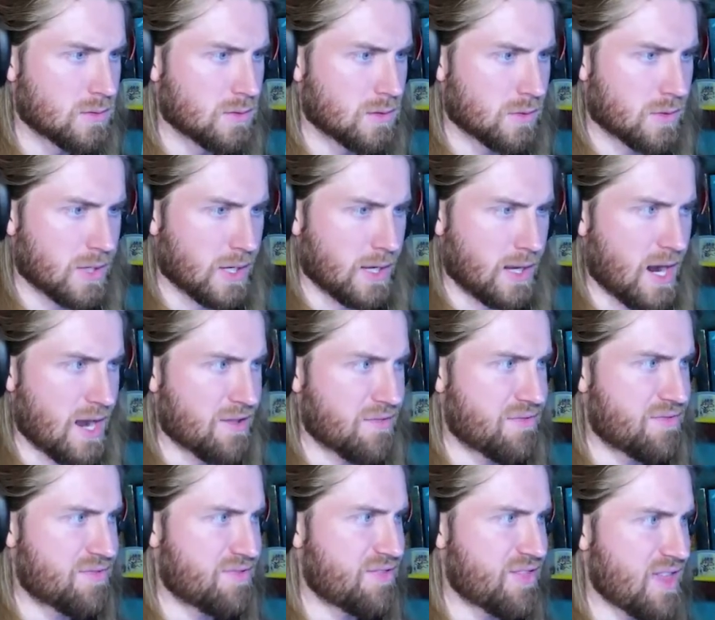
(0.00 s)
Okay, I
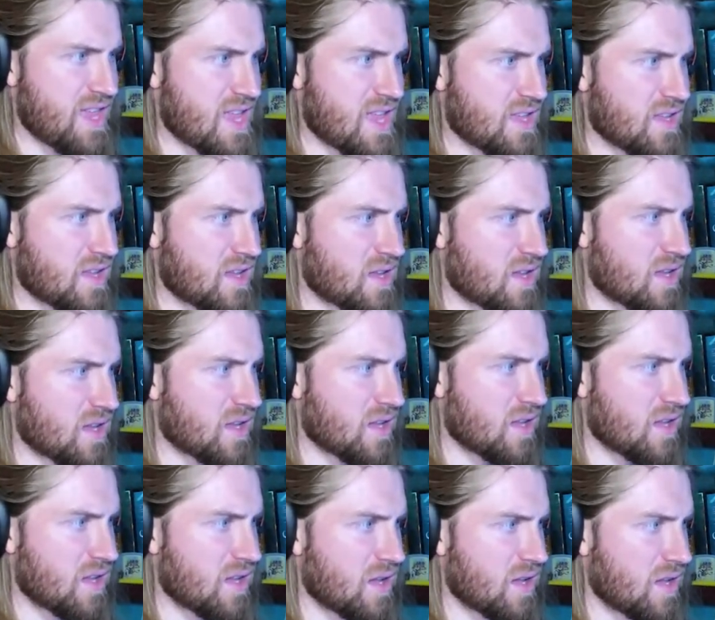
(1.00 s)
think
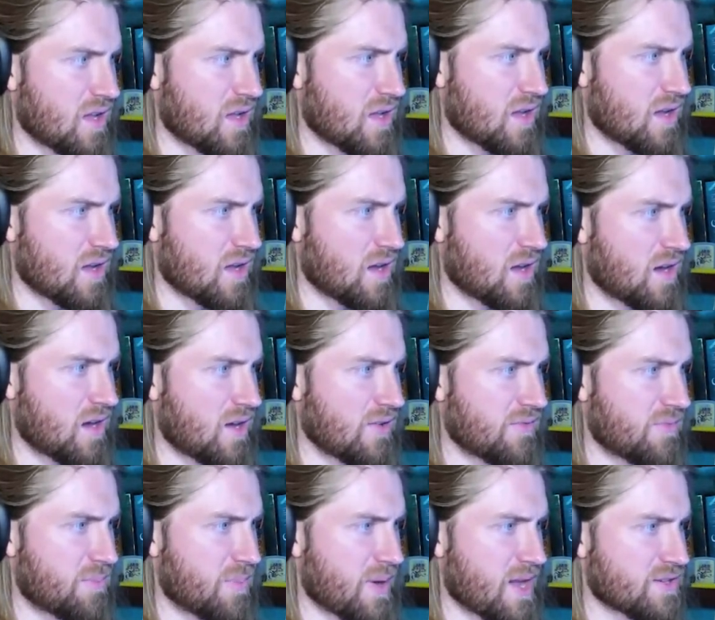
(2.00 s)

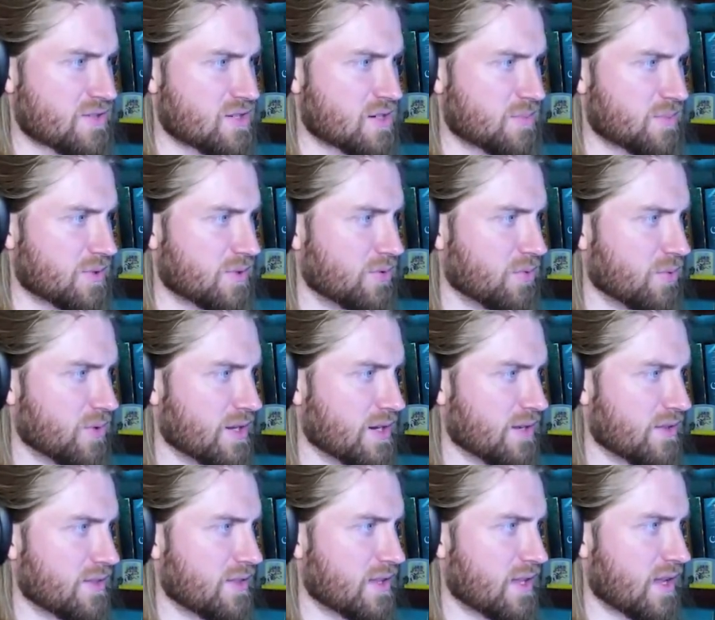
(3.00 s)
I've patched up the grid.
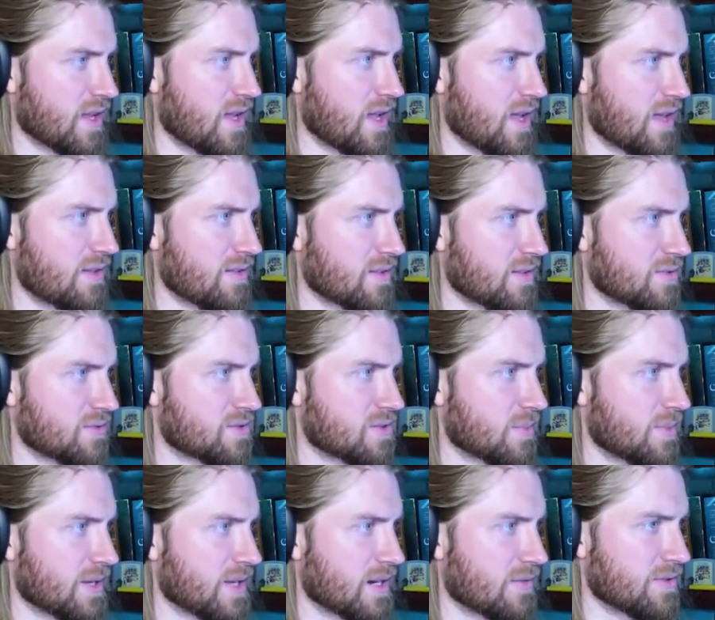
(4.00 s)
I think there's
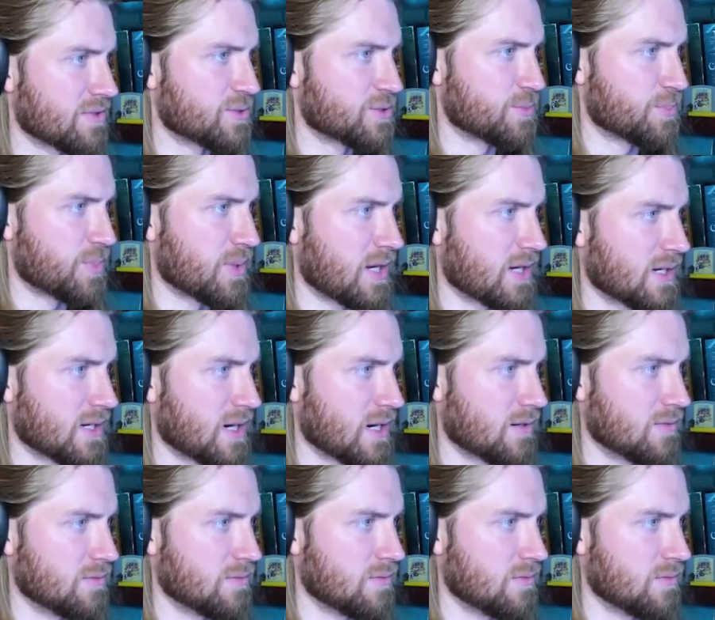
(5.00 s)
something in every spot now.